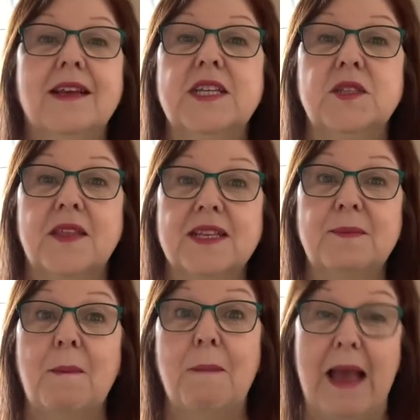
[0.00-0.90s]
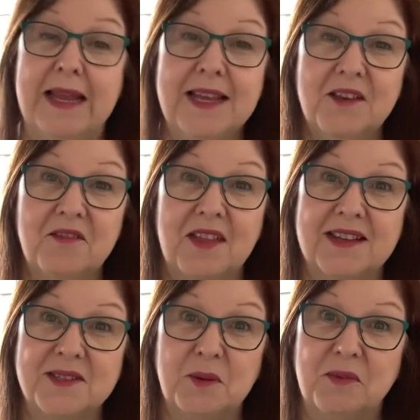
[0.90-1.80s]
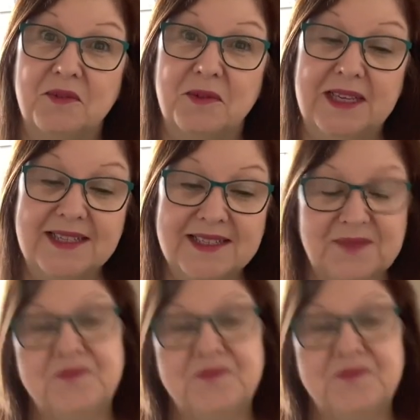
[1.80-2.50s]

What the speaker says: so that's my make for the last couple of weeks.